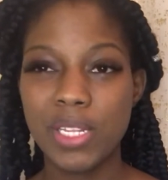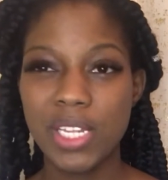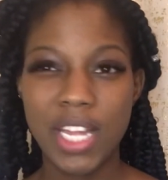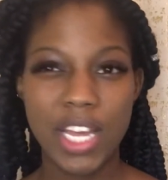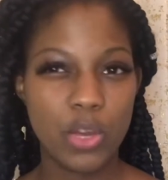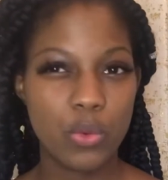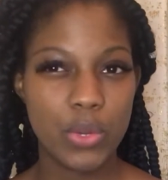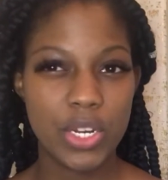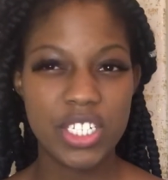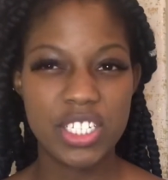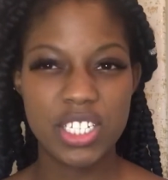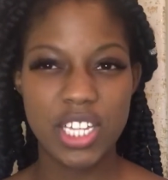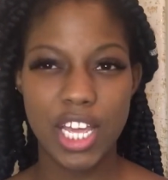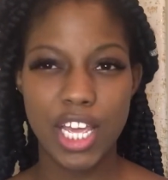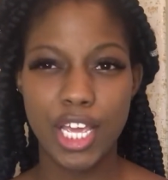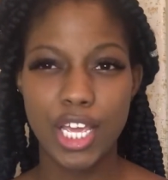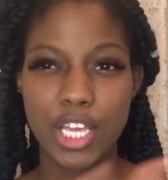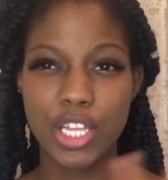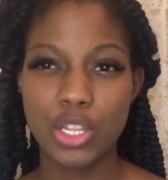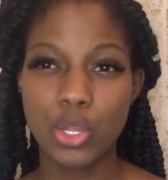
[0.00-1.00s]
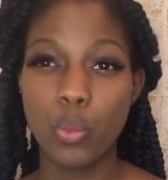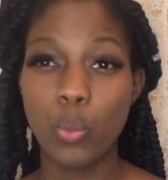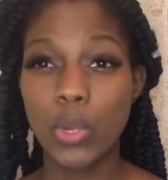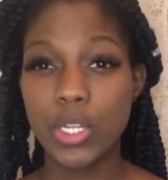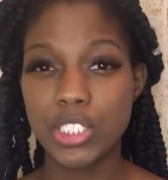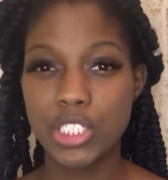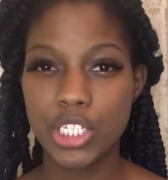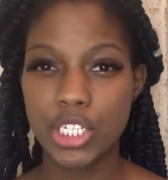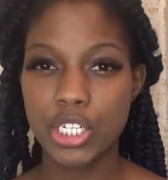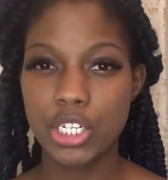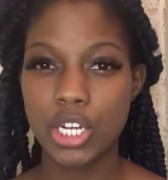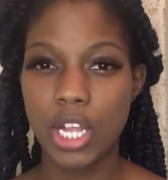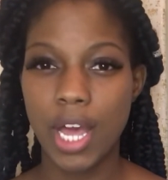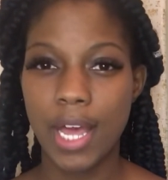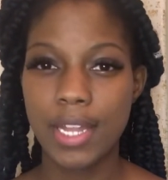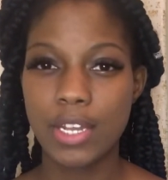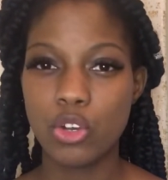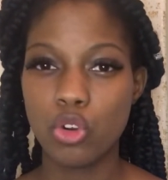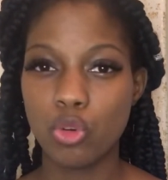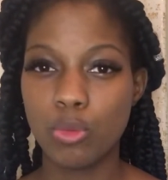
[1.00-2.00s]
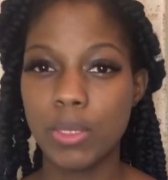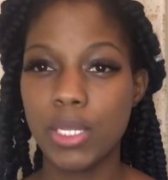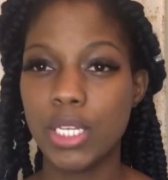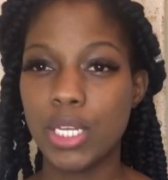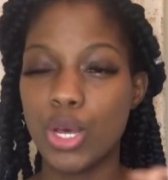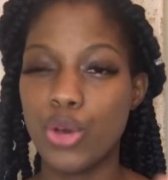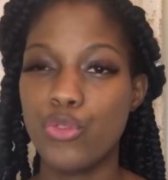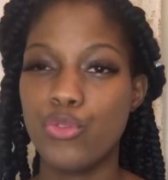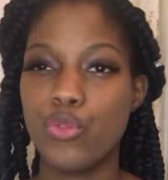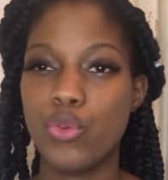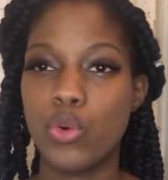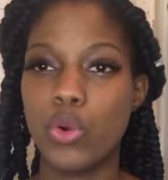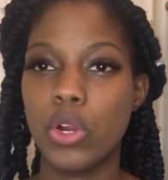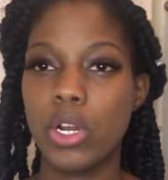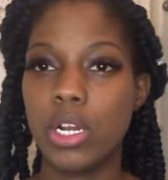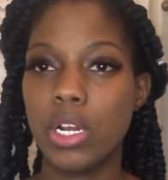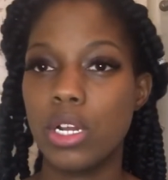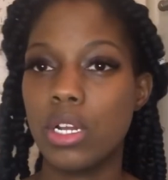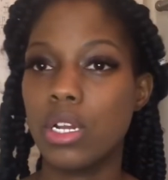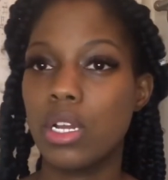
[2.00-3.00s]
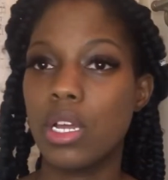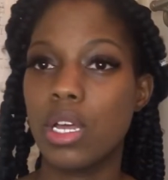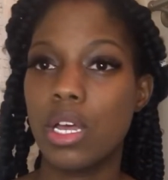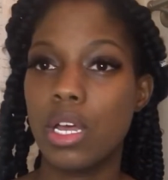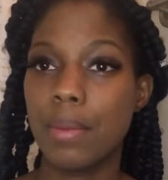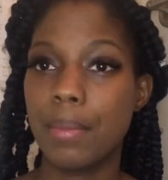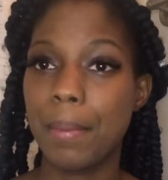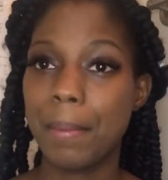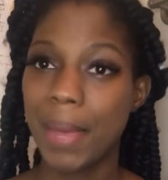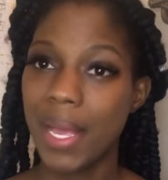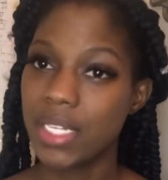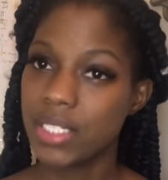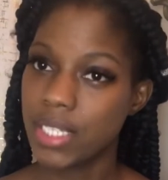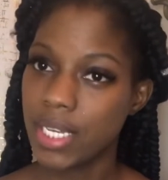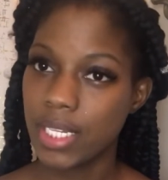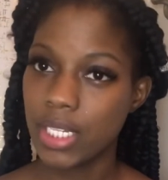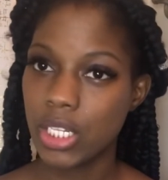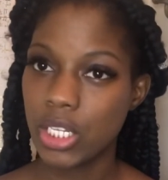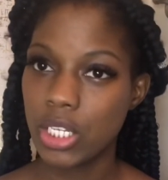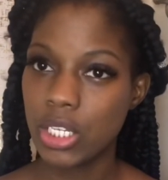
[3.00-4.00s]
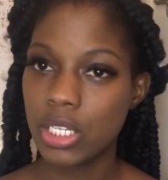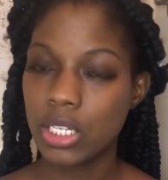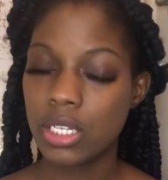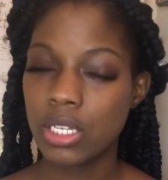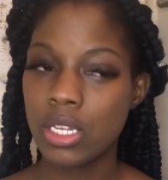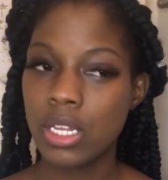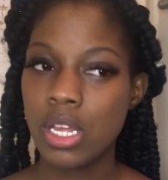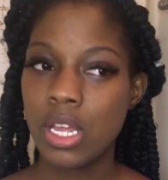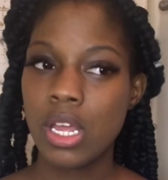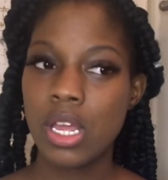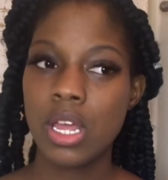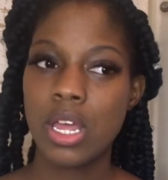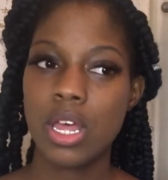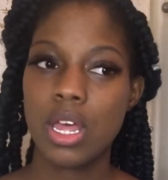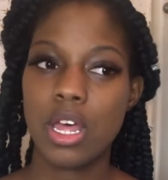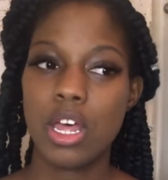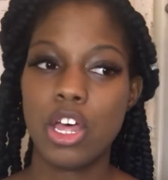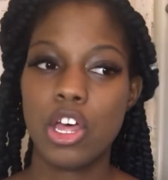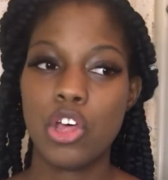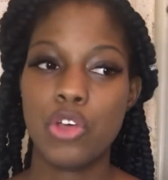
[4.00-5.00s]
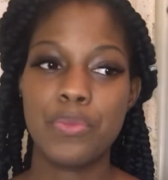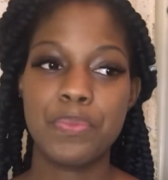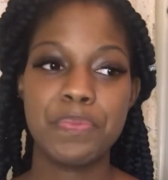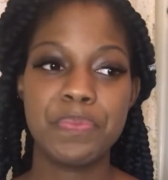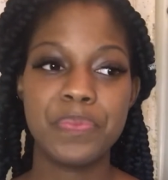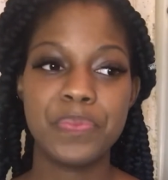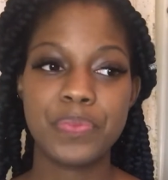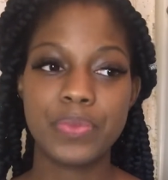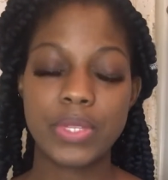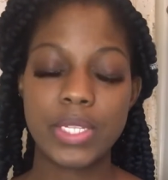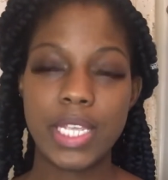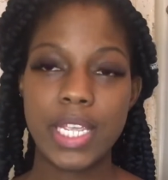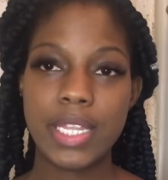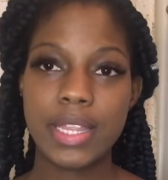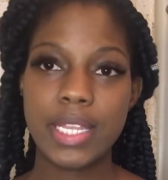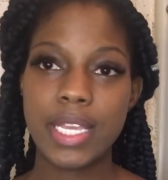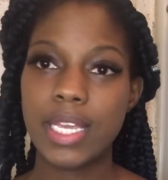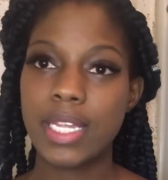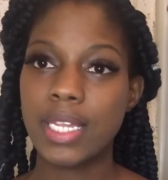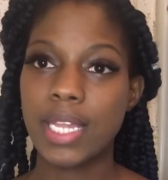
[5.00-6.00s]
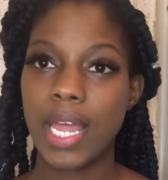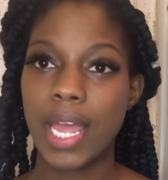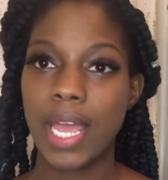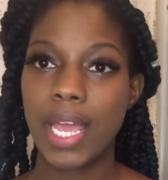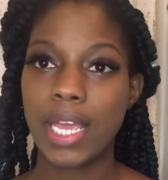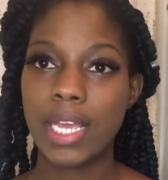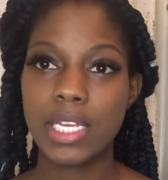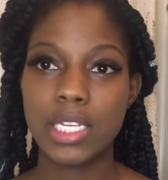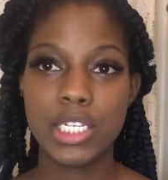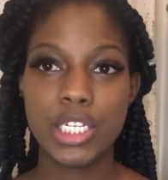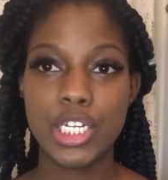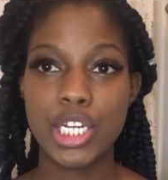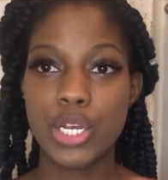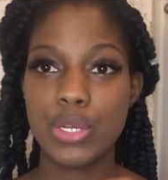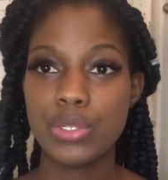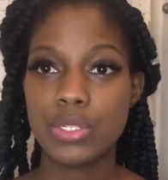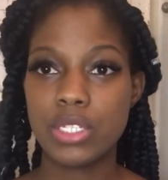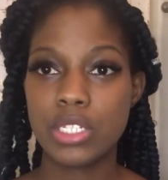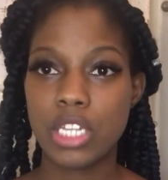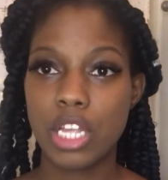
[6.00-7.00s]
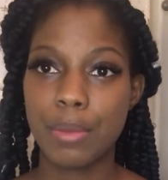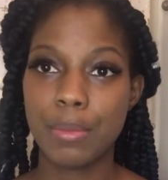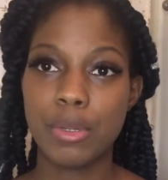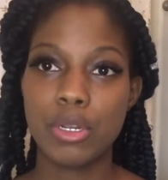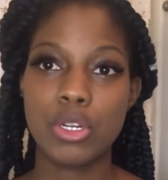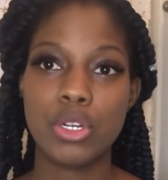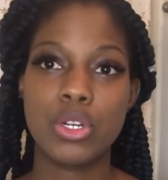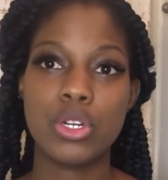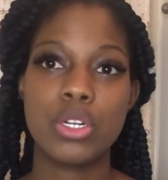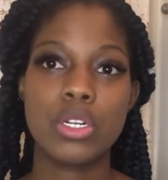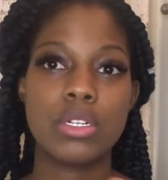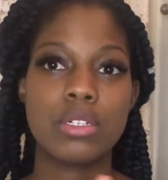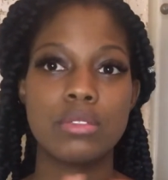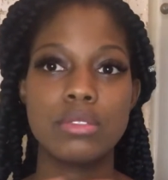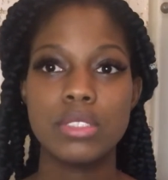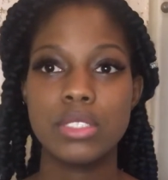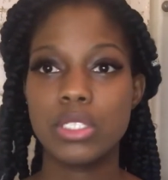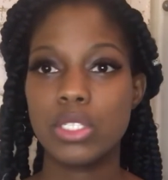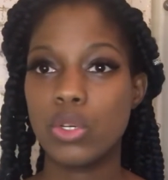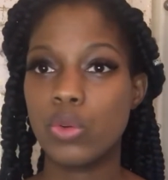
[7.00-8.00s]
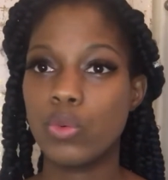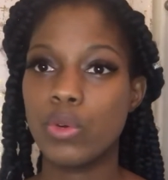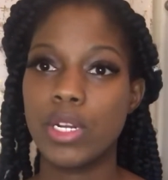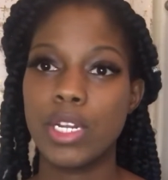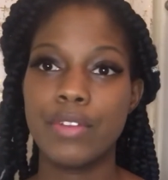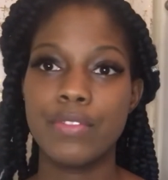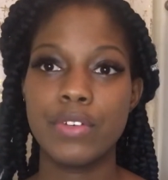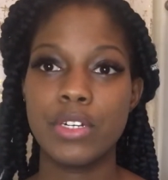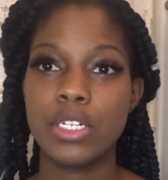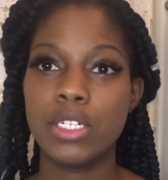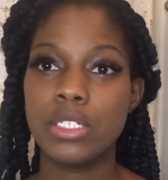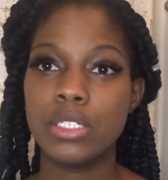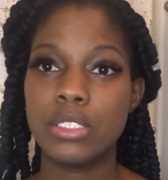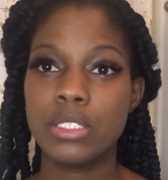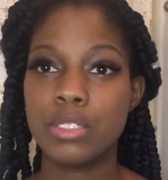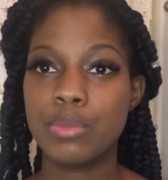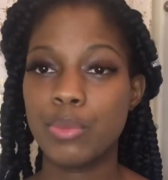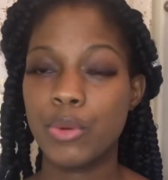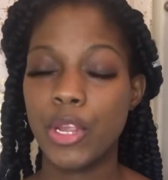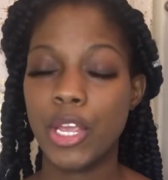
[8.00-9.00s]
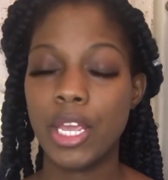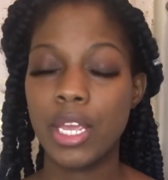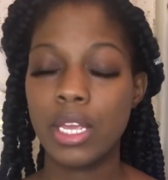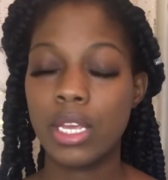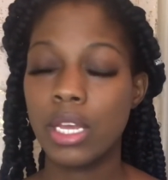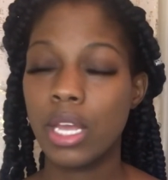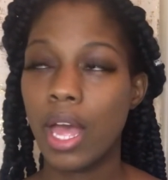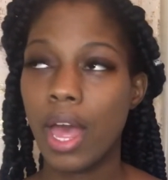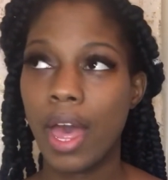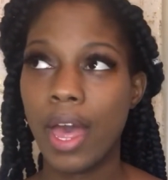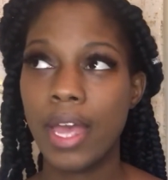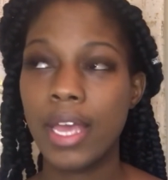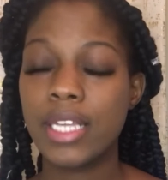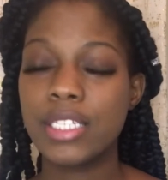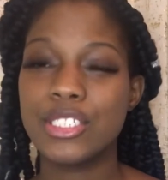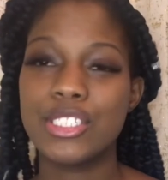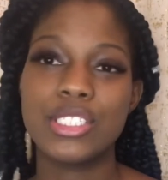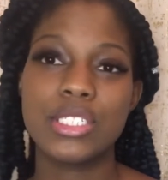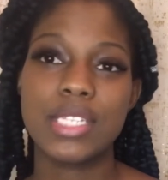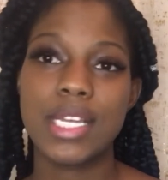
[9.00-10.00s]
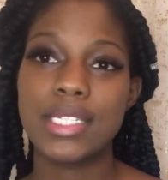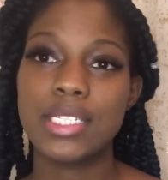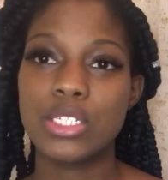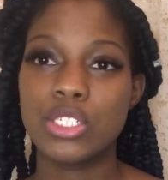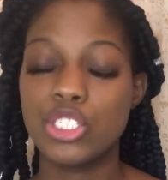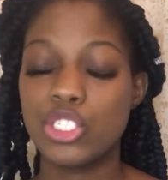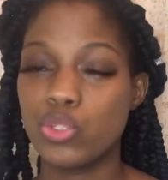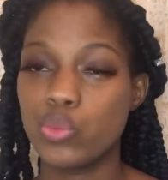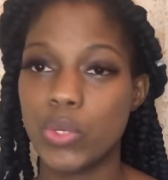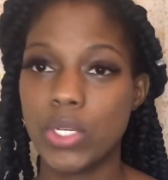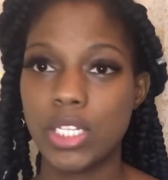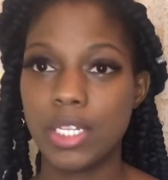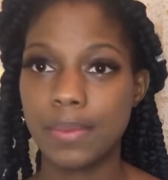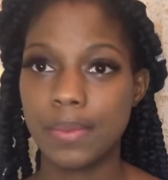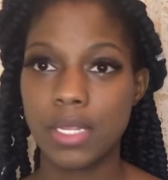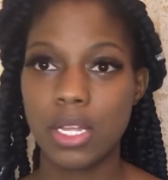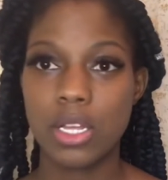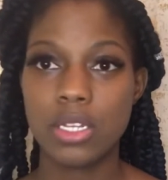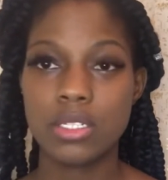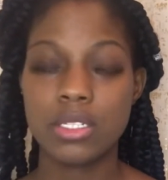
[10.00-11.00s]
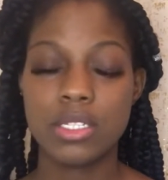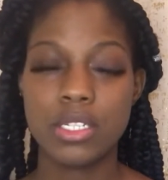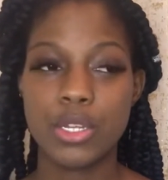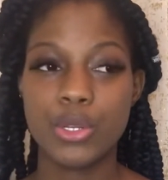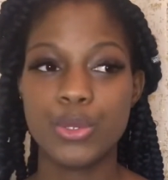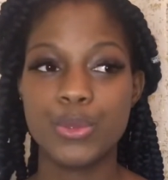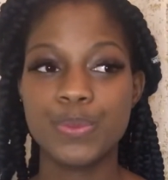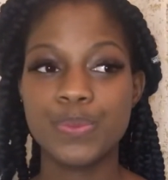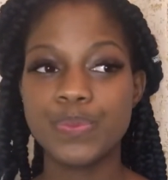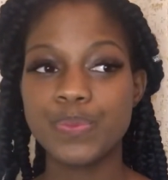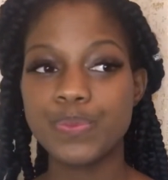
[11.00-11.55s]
like when it's like in the winter, I normally go for matte look. And then like, you know, summer or whatever, spring, I just like to just wear lip gloss. So,